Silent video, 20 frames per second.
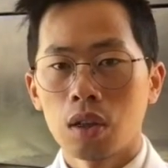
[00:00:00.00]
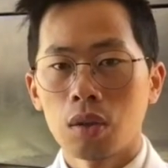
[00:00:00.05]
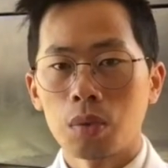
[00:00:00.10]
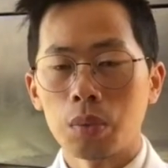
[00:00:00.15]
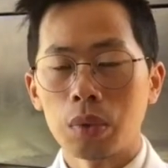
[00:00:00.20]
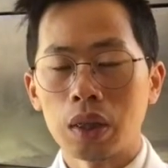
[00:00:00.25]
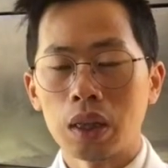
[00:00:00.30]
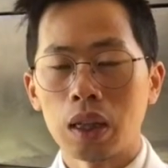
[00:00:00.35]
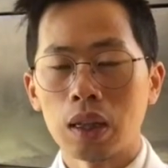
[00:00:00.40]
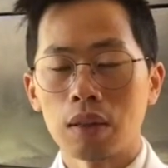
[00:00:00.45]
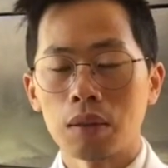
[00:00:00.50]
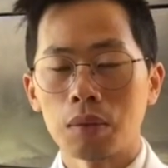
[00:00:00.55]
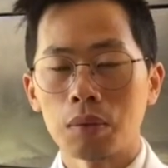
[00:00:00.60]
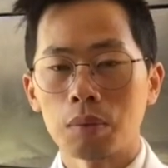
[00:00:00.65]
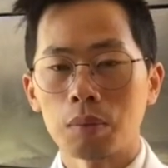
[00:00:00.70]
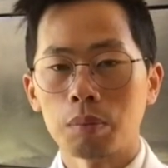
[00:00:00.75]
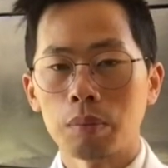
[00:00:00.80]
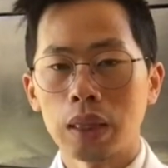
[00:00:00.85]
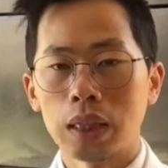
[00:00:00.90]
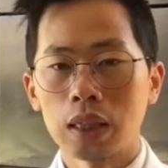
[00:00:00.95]
we
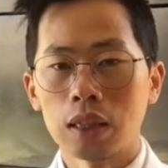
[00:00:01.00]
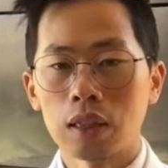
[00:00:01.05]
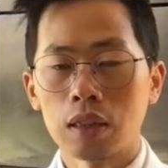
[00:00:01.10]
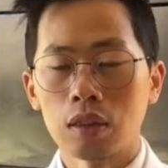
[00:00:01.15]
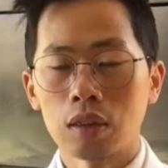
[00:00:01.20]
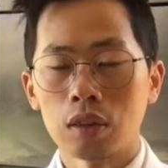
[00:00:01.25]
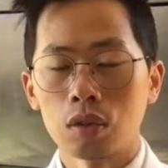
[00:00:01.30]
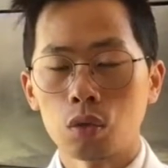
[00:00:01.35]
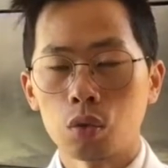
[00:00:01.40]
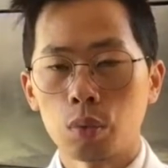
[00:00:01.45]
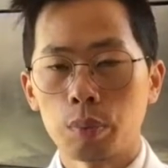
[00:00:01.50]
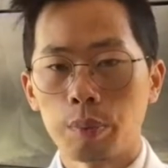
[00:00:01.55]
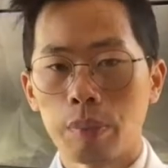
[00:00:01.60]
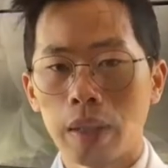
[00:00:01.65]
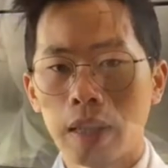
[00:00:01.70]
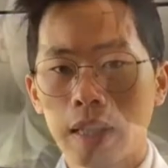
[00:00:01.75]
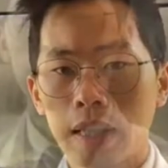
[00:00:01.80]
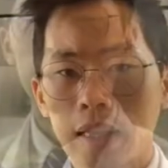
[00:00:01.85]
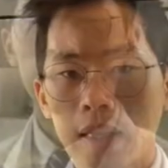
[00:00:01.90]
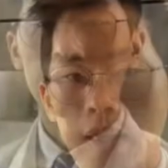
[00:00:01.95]
make them into
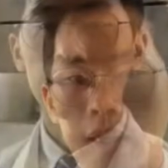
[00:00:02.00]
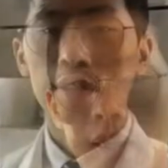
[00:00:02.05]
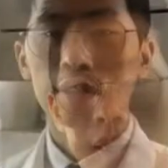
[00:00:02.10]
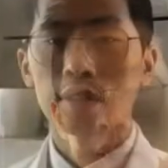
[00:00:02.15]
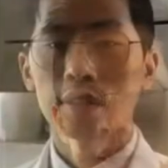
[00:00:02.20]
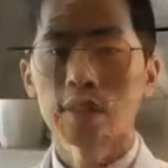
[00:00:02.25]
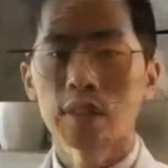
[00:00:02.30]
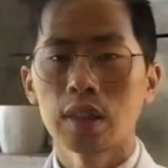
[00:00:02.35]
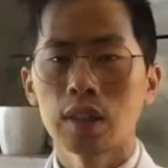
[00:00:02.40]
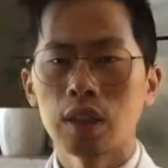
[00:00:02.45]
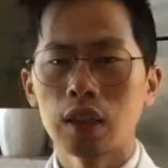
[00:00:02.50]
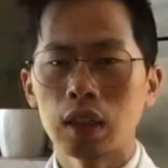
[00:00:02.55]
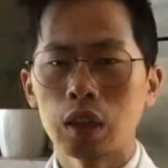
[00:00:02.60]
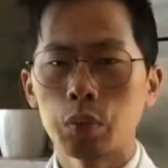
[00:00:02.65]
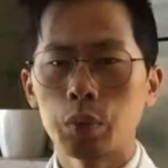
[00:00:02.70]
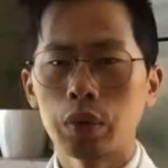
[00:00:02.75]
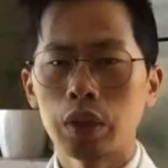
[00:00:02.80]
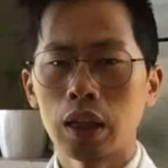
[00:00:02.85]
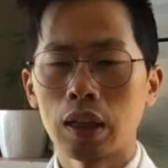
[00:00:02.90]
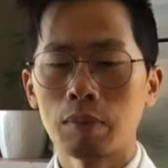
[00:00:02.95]
black. If
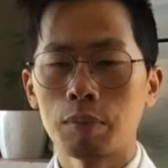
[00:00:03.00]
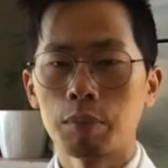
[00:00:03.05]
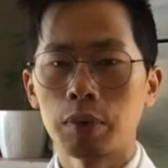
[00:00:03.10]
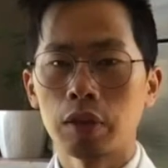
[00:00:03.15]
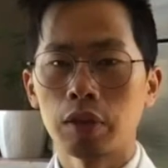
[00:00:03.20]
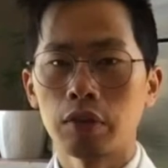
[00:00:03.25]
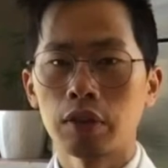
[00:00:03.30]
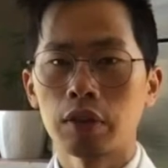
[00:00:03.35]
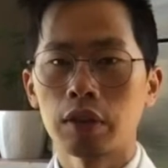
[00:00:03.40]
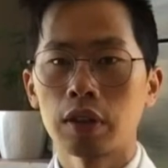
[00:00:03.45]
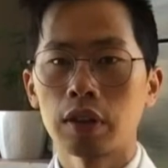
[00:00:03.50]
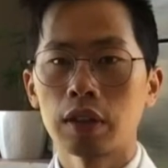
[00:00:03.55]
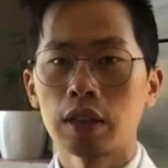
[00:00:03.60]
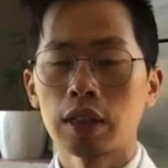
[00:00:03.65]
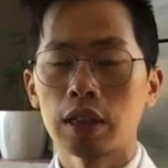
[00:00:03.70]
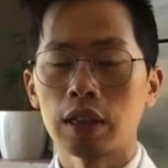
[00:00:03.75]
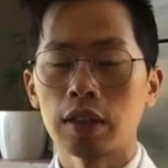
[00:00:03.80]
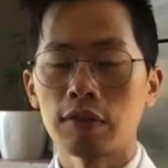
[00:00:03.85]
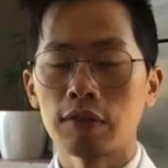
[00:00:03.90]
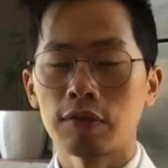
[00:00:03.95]
we have both
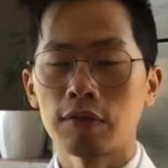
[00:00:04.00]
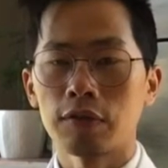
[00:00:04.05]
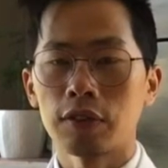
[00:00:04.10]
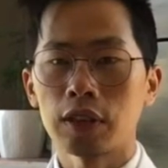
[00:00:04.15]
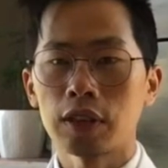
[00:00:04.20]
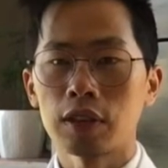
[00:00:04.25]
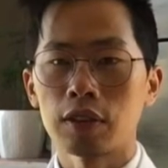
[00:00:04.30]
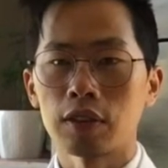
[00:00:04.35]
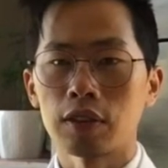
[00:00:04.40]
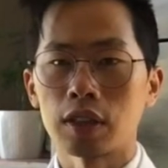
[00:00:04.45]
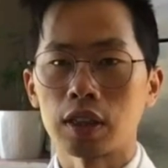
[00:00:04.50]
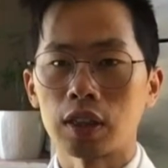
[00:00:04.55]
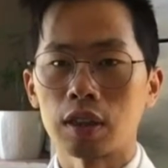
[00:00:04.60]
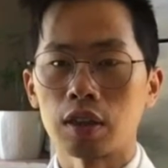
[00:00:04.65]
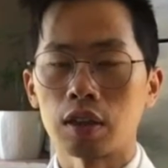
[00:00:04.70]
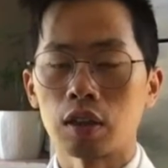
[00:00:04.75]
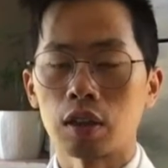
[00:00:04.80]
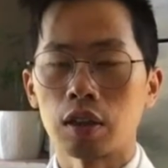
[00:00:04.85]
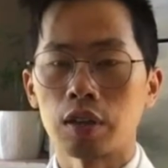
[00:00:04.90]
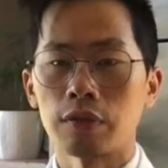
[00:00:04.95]
efficacies
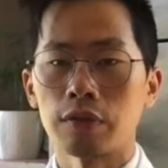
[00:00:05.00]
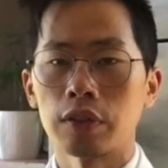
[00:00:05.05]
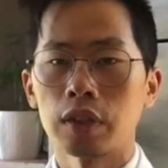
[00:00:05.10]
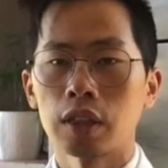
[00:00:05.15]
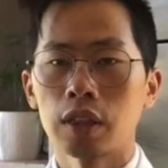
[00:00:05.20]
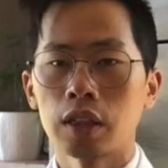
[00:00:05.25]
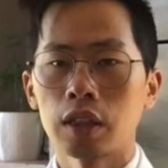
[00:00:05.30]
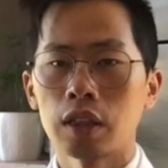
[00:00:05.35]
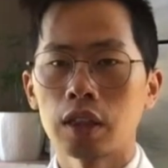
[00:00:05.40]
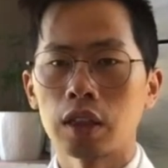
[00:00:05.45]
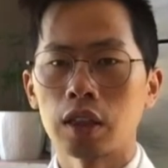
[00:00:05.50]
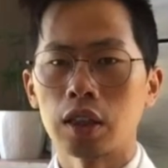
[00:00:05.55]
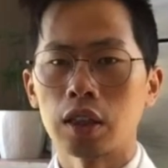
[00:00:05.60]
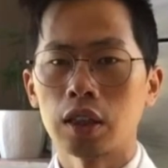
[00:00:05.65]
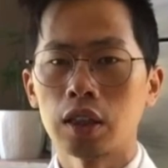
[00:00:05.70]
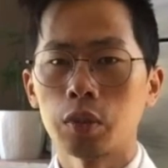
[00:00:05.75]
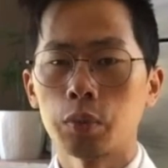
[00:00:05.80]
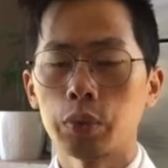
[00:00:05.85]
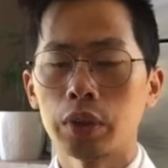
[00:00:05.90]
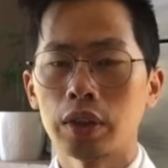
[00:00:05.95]
of
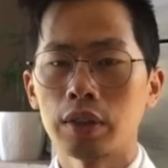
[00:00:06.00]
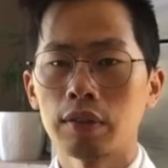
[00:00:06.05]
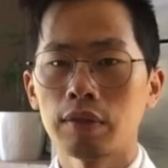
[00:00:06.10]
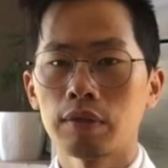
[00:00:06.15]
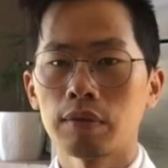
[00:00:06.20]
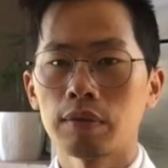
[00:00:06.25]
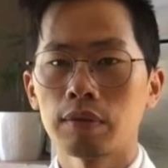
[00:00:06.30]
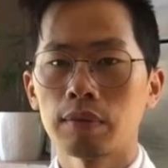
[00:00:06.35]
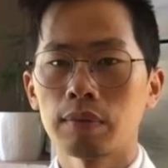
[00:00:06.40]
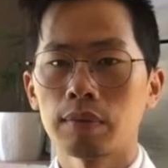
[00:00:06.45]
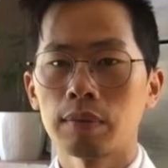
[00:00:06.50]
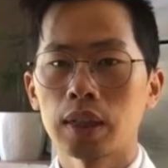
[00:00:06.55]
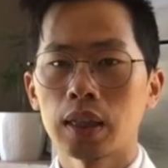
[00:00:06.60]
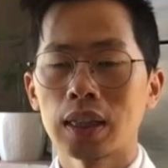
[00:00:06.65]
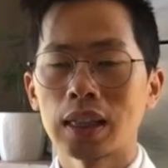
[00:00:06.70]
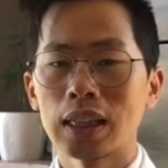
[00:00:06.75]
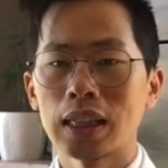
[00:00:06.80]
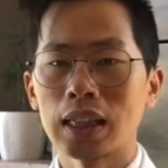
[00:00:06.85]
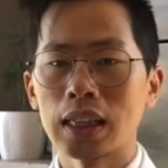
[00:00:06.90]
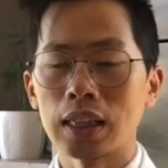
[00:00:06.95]
clearing
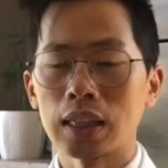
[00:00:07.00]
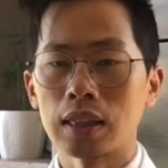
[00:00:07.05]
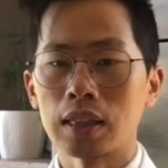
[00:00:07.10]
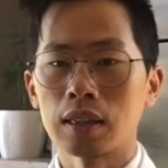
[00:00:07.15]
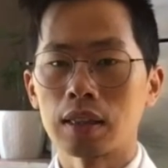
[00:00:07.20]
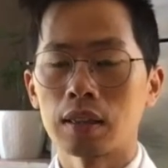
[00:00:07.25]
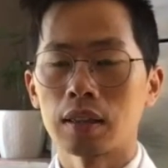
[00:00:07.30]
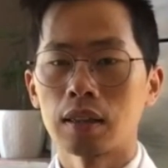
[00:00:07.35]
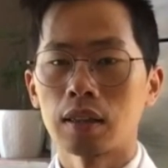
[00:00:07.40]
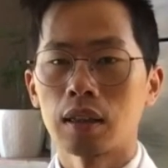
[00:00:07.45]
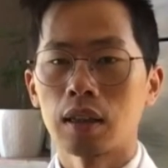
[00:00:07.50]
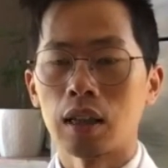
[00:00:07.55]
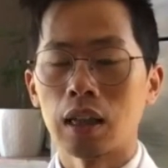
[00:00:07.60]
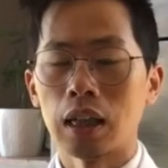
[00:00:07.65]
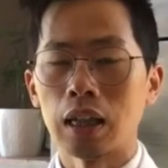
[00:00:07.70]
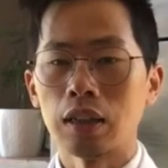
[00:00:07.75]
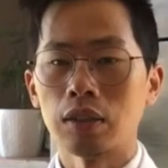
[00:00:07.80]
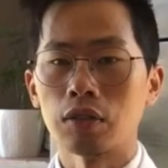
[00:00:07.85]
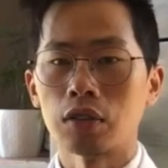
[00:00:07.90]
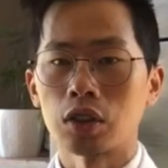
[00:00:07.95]
heat
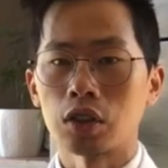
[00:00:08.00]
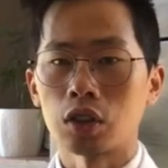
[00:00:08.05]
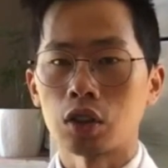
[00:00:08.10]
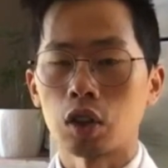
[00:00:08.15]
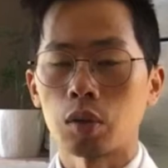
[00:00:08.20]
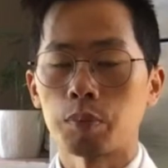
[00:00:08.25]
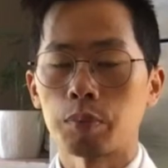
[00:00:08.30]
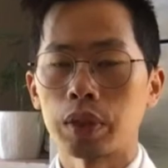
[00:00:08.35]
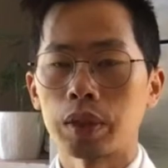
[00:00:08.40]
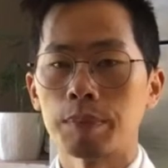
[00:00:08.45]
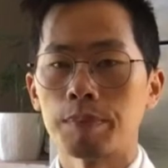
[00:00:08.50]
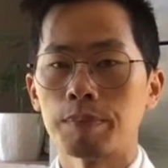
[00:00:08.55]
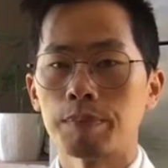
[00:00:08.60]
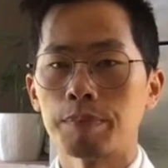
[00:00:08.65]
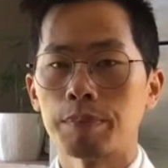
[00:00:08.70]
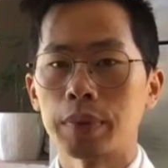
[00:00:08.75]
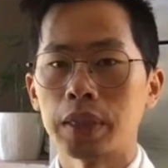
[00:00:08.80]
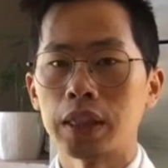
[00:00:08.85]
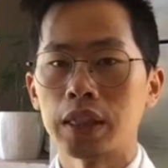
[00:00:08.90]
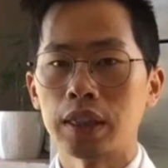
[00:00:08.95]
and stopping
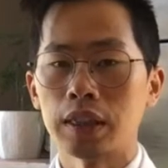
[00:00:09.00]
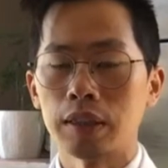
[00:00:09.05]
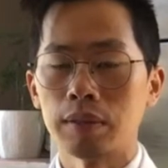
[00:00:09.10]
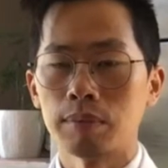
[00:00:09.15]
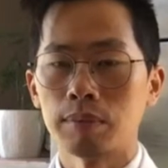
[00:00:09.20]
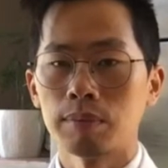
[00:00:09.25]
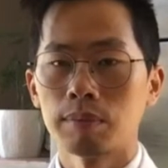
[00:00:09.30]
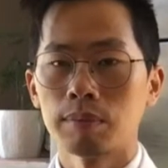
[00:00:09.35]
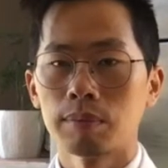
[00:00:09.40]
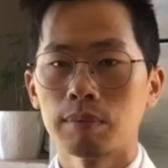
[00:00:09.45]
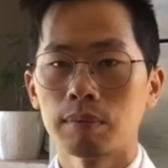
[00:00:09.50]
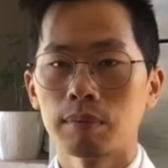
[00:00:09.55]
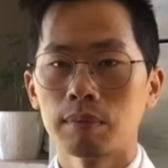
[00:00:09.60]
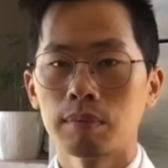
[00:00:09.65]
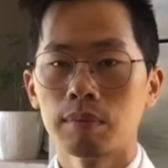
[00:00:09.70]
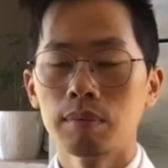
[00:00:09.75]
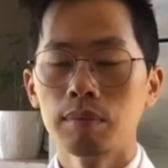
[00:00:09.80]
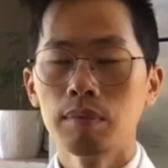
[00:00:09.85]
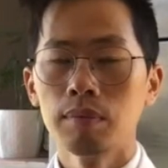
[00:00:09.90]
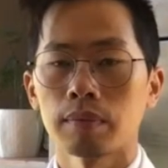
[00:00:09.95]
bleeding.
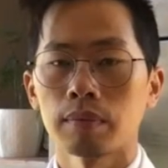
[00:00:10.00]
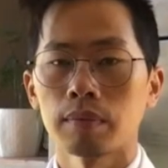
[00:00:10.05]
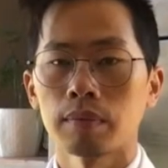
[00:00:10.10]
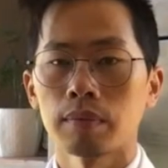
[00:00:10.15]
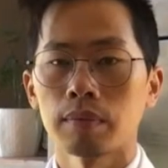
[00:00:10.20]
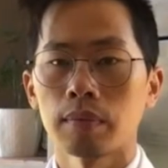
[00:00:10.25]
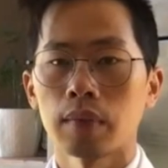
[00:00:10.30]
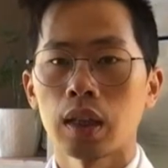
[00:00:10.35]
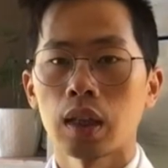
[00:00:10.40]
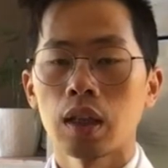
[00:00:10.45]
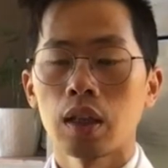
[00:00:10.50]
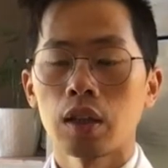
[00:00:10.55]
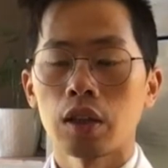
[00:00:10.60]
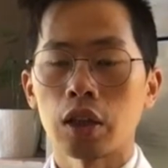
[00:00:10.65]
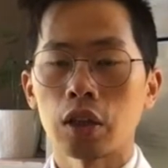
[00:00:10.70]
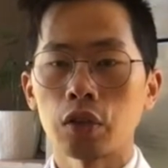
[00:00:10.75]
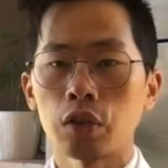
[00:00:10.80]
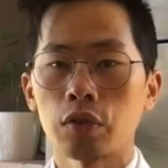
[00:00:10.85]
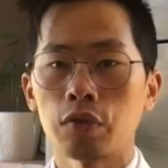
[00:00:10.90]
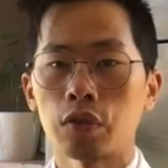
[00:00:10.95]

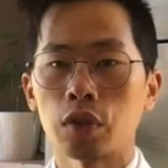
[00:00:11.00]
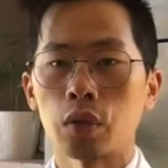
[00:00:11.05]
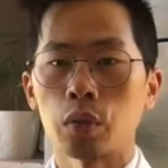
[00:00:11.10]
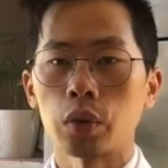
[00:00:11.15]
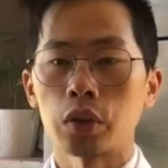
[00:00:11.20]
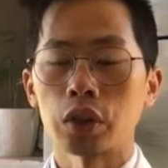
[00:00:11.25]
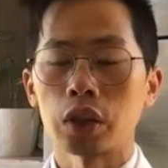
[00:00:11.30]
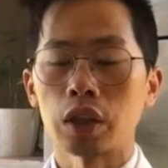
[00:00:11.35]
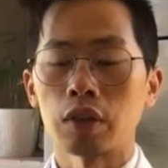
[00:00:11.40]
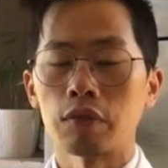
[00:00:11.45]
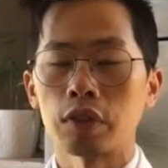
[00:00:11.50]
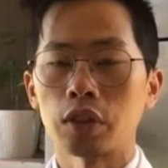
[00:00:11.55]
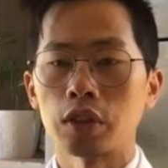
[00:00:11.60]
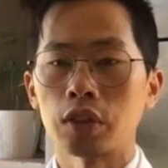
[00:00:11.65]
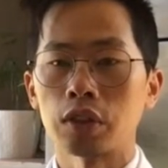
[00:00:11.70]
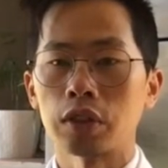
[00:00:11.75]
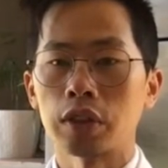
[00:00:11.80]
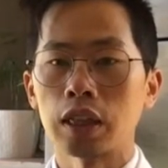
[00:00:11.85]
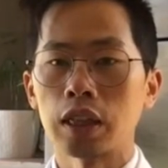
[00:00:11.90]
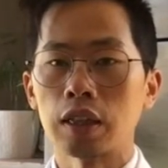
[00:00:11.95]
Thank you for watching our video
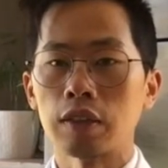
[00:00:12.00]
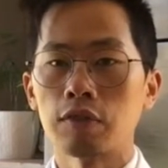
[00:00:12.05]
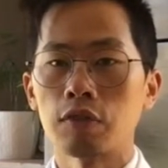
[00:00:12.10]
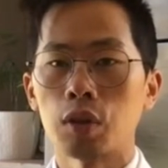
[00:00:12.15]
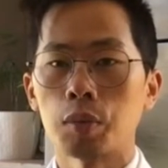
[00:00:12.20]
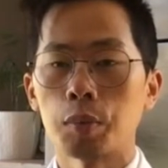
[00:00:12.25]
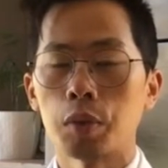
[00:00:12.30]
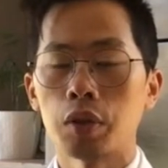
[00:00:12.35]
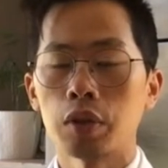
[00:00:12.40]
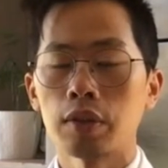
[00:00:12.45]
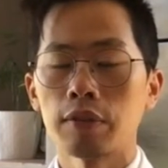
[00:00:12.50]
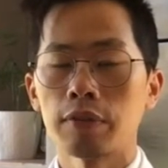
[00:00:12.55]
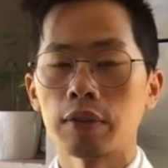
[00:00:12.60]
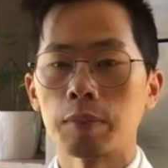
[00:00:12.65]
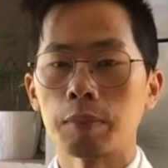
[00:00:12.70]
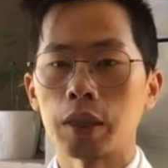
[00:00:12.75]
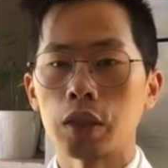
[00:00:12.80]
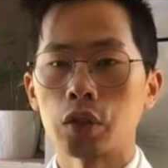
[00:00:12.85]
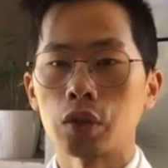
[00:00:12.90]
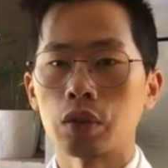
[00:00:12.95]
today. For more
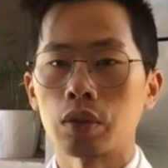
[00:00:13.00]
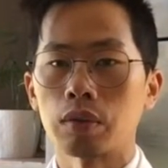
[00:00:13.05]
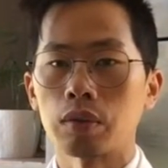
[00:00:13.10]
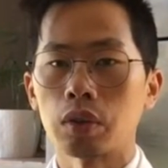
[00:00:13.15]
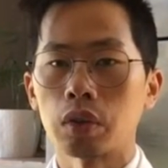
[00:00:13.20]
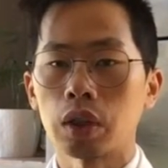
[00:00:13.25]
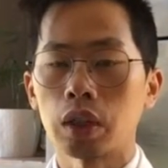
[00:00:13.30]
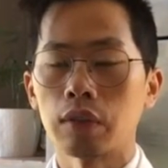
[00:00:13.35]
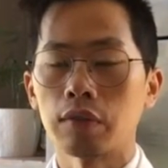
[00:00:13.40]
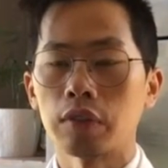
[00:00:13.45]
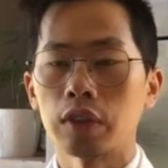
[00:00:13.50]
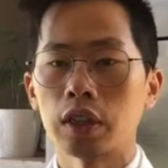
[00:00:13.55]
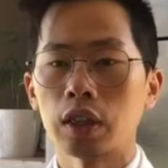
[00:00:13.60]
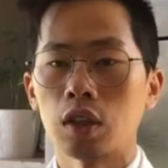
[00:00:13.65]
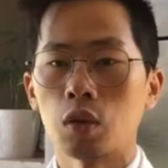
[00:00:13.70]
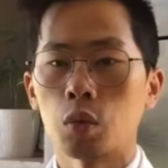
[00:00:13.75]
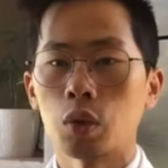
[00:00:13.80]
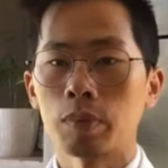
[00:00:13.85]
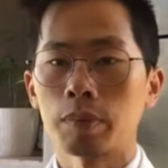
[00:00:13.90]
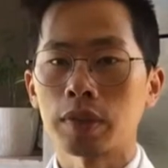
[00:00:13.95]
information, you can visit our
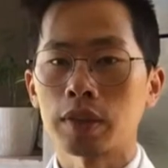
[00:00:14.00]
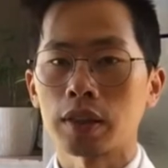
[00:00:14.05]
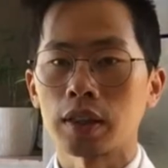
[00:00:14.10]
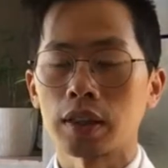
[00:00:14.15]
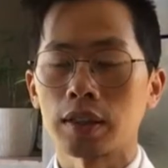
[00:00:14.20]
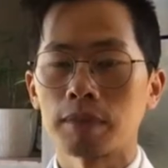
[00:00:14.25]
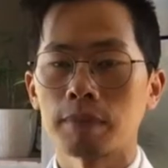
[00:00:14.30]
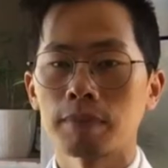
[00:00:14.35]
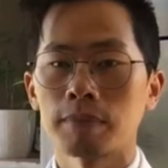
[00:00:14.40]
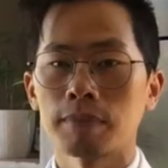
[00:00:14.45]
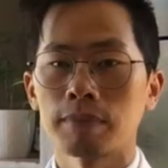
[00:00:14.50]
website.